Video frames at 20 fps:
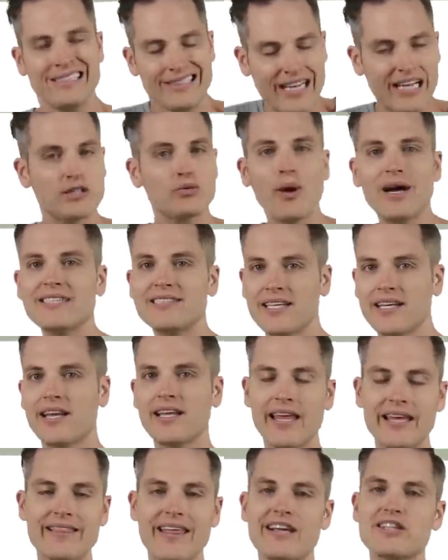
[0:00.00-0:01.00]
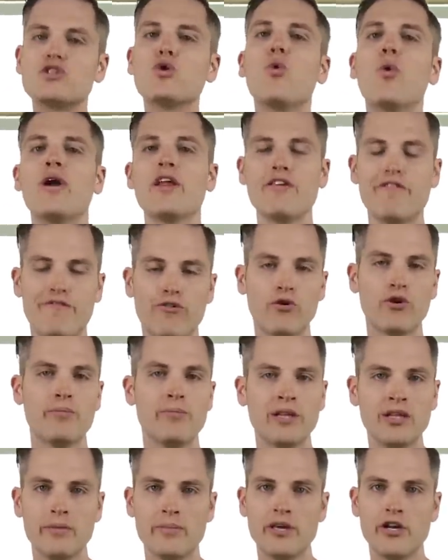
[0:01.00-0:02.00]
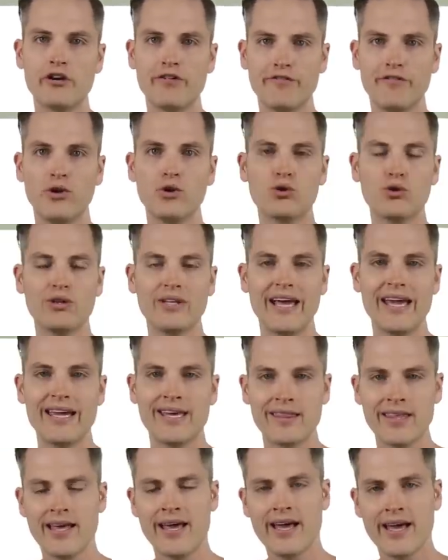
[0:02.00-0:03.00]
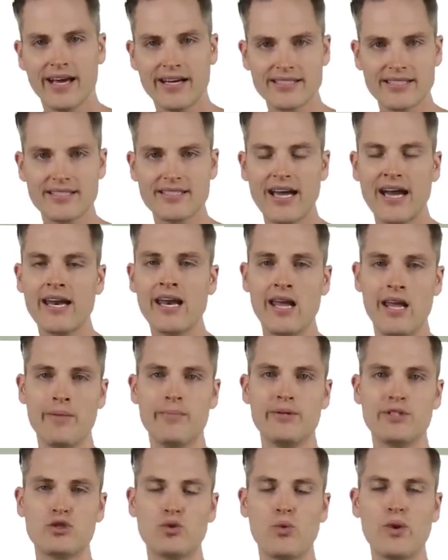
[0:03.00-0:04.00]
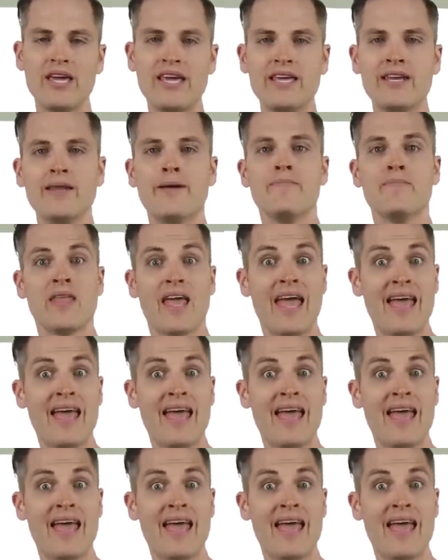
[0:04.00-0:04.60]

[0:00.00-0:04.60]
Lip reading: That's why I said I like that 24 millimeter focal length, because it's kind of in between.